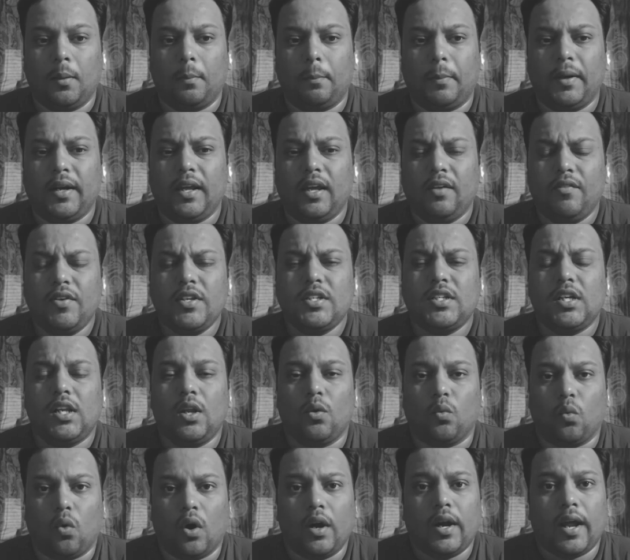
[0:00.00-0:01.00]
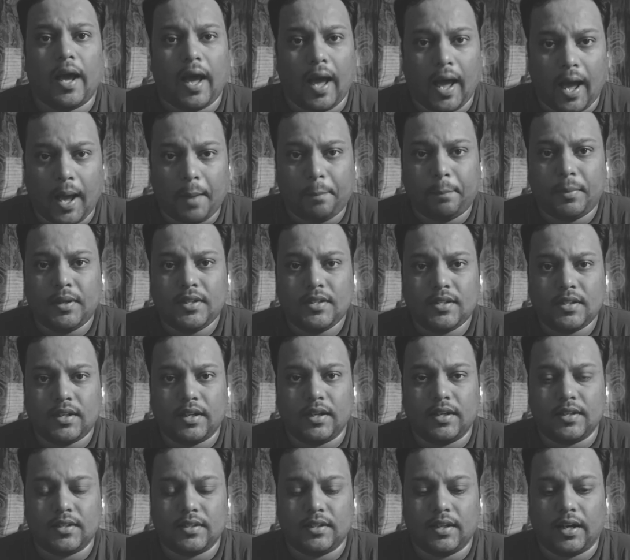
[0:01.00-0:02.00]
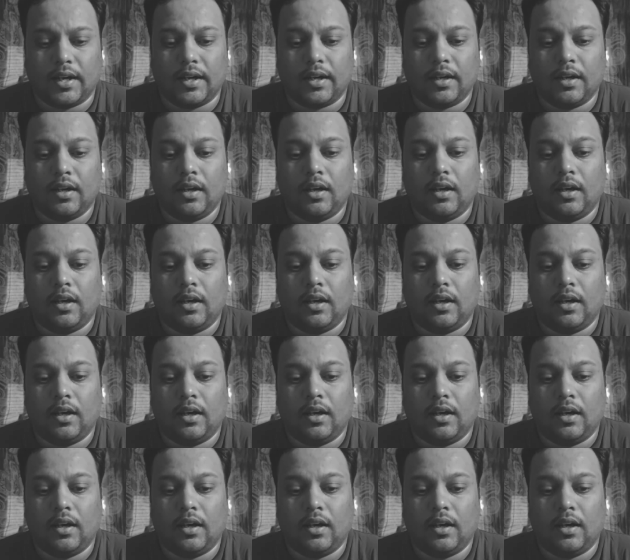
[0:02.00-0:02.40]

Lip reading: But eventually what happens is that